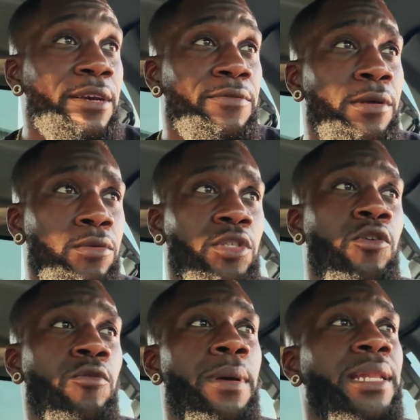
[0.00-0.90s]
of
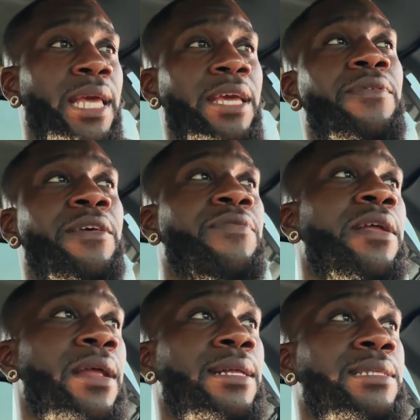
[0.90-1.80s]
YouTube. And even if they're
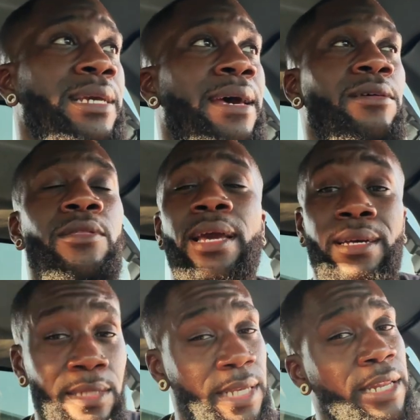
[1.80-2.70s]
not together, they
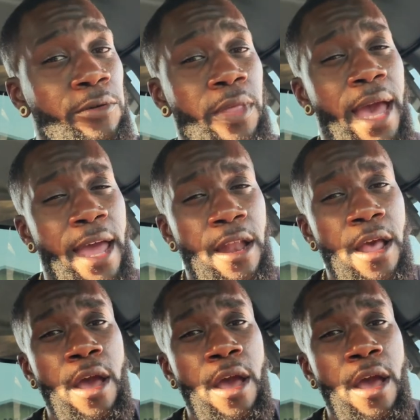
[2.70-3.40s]
continue that